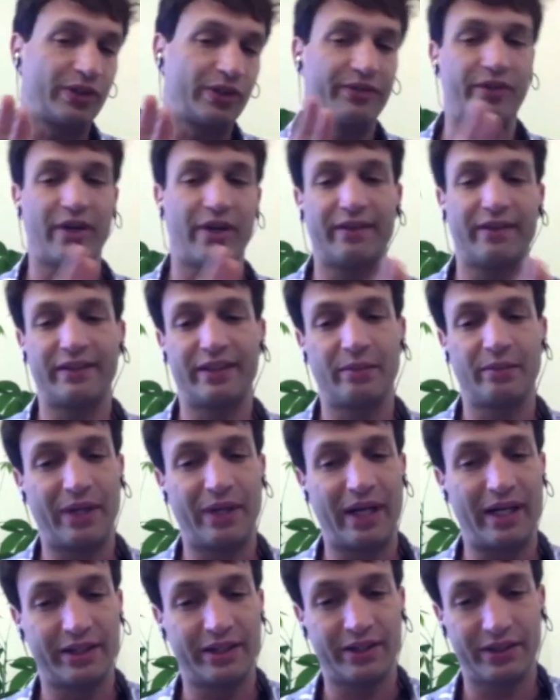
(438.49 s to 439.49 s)
or if you have any
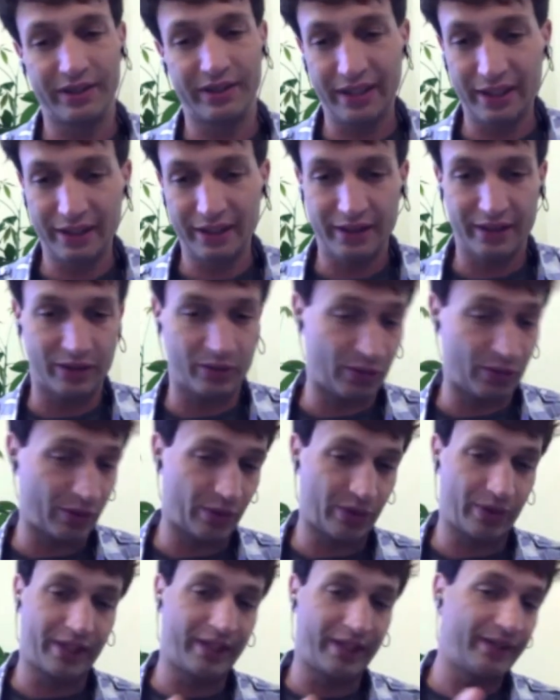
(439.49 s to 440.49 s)
prior condition, or,
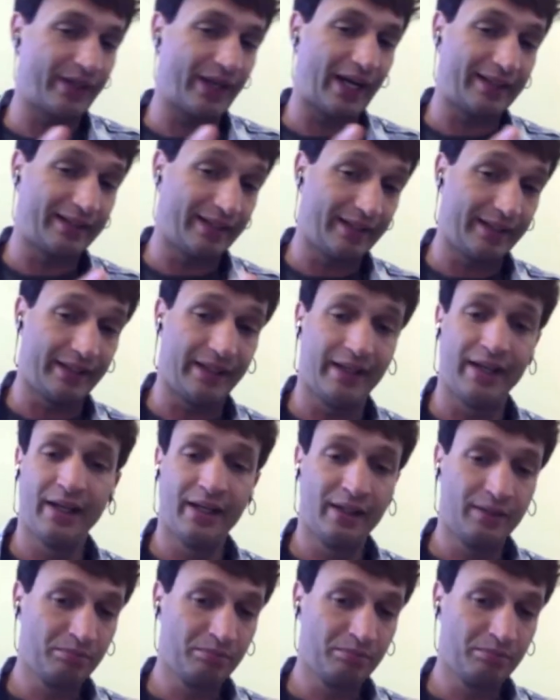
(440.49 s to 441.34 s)
or you had any